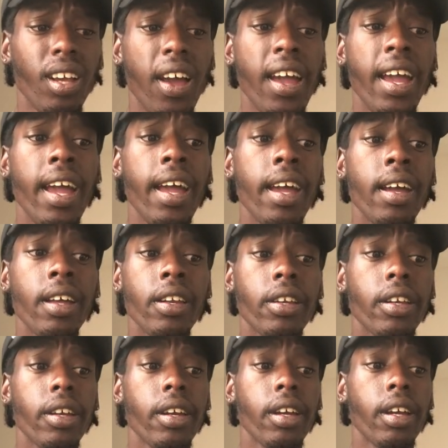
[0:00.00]
and
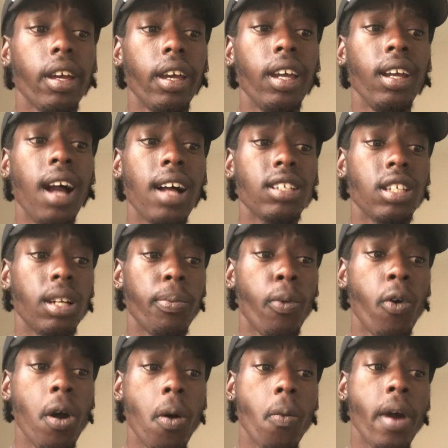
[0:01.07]
it got to the
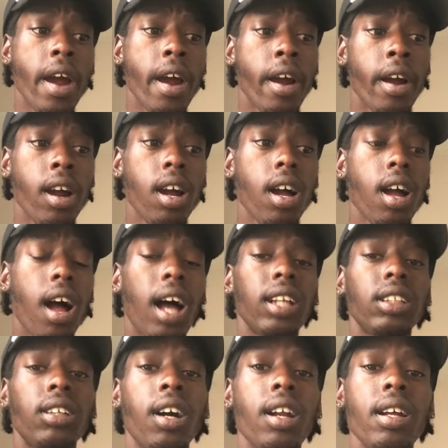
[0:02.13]
point where I
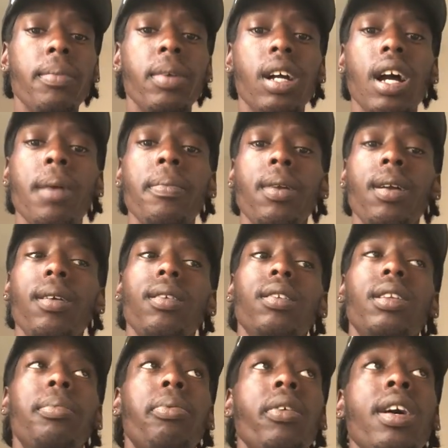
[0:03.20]
started becoming
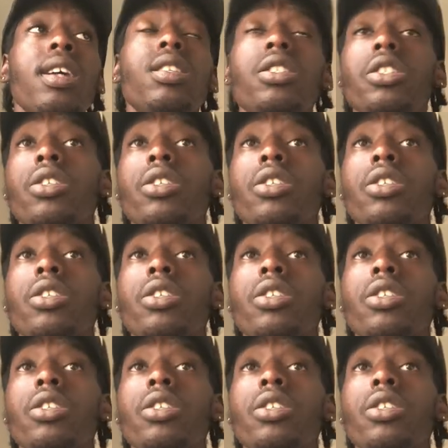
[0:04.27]
depressed,